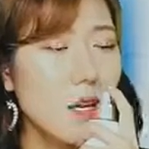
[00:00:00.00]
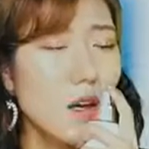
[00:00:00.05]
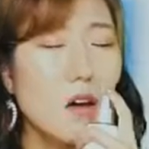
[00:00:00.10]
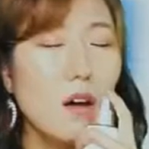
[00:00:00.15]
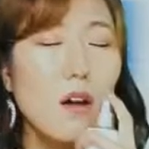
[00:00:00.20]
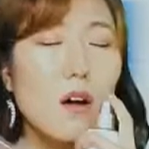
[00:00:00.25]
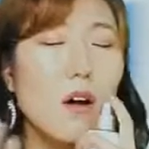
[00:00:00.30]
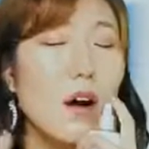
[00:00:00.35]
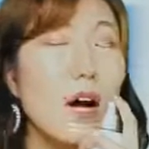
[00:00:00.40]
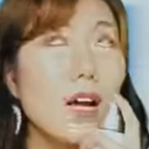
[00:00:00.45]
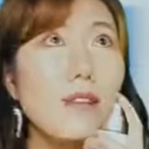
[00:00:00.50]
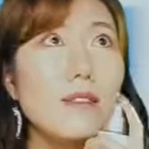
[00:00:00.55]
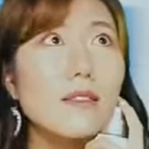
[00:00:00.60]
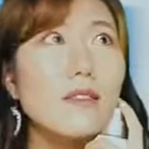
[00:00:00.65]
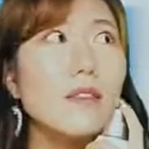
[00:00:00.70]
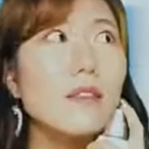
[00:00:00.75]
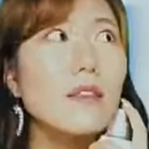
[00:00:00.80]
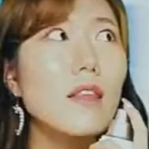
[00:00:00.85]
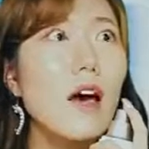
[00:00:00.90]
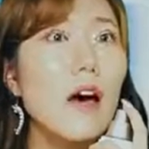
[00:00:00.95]
Oh, I
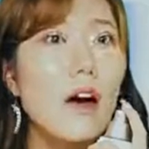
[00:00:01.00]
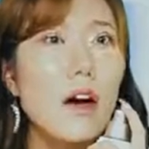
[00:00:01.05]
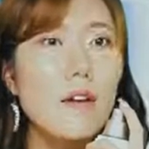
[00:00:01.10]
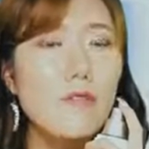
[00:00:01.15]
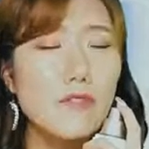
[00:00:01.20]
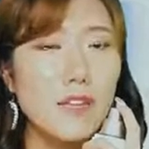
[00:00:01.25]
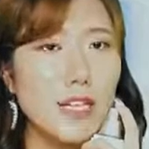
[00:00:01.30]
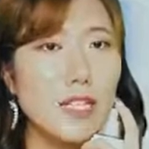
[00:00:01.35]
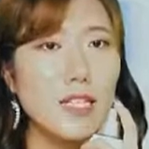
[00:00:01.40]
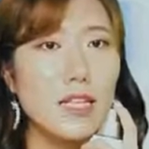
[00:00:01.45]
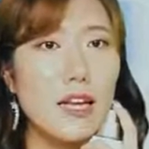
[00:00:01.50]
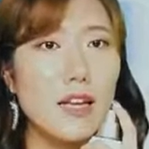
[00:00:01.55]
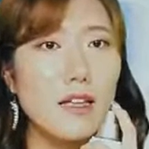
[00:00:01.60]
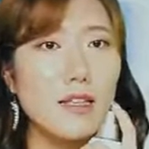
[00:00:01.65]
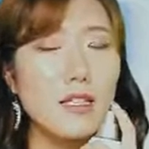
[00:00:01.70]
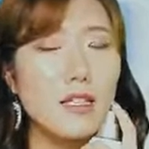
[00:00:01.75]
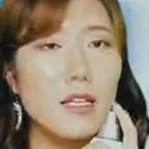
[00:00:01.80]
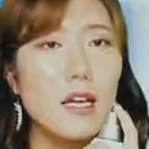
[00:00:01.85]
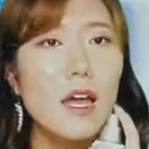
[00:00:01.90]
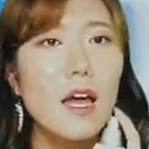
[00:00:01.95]
love the
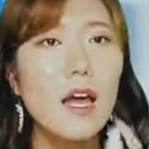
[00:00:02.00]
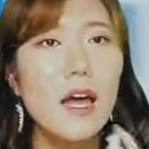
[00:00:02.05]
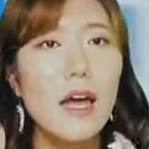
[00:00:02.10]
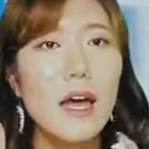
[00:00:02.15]
scent.